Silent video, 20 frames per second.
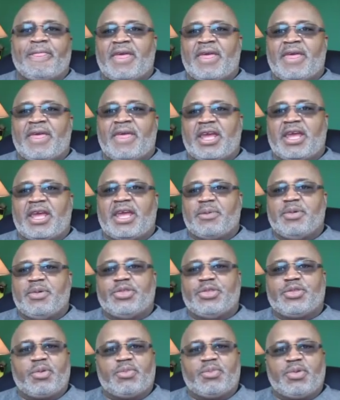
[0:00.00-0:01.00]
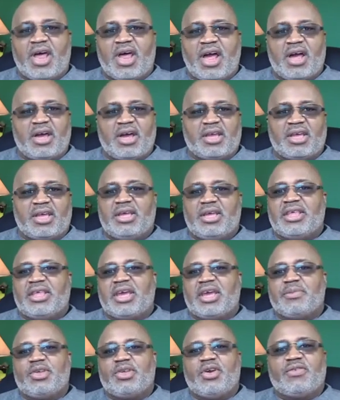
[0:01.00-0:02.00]
That could be through a blog. That
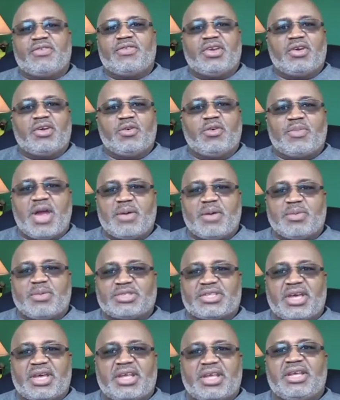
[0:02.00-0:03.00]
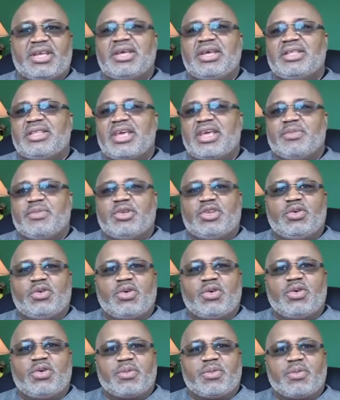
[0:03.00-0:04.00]
could be having a home Bible study. That could be
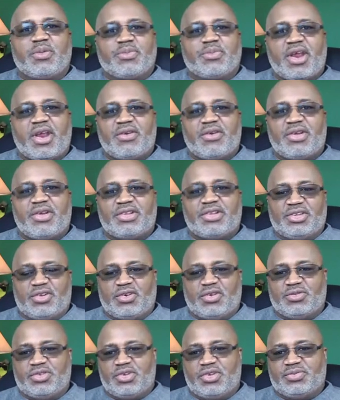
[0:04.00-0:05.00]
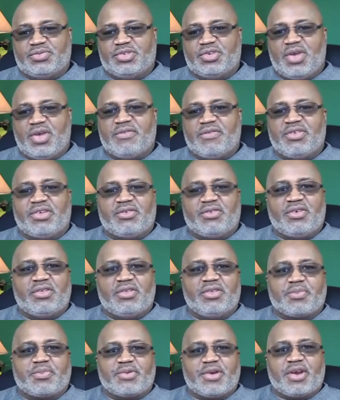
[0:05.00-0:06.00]
doing prayer and you know you know having your own
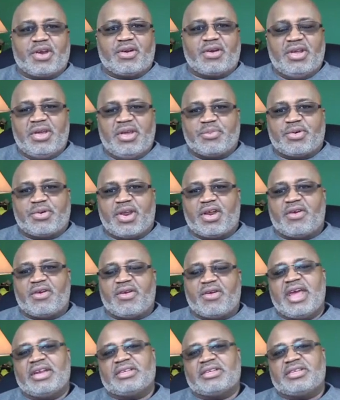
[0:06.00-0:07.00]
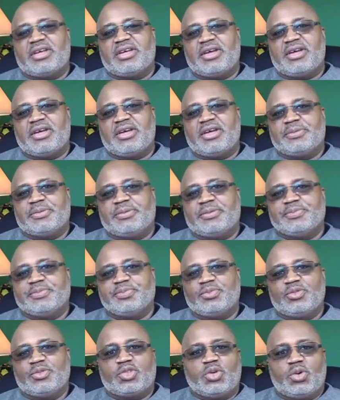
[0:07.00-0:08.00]
little prayer prayer at um,
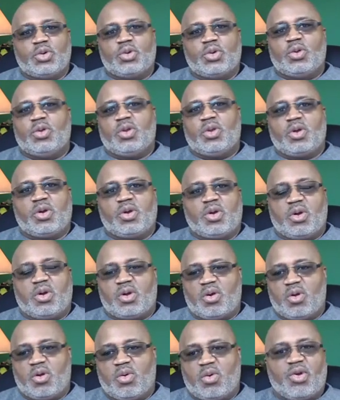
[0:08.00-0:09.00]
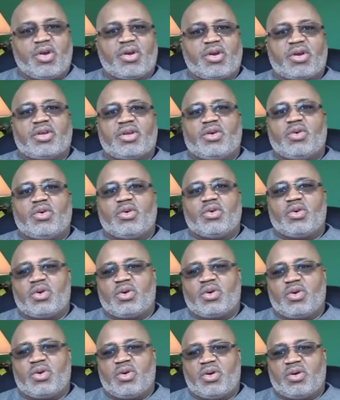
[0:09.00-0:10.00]
school or, or, or, work or,
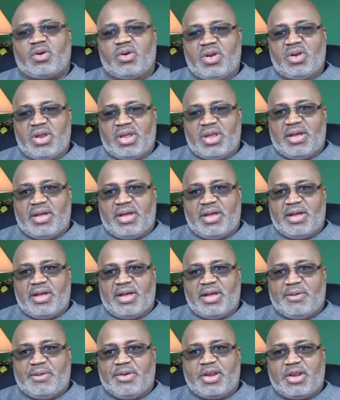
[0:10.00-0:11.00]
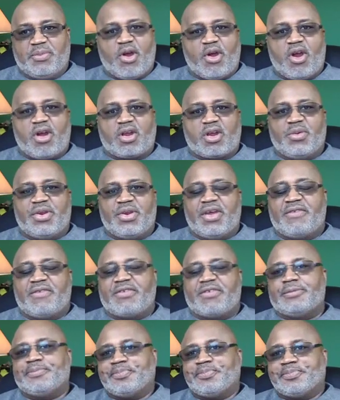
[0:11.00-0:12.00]
or, or um, in a park or whatever.